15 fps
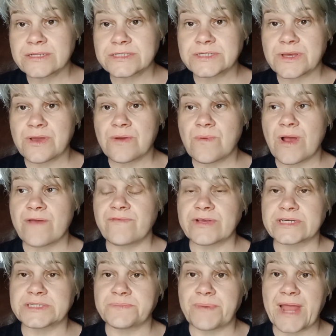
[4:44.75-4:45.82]
So I've
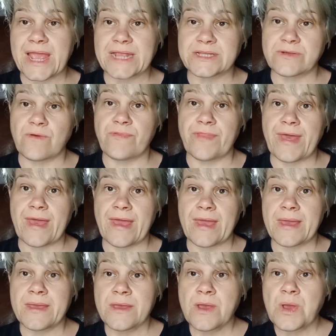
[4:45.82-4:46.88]
explained on there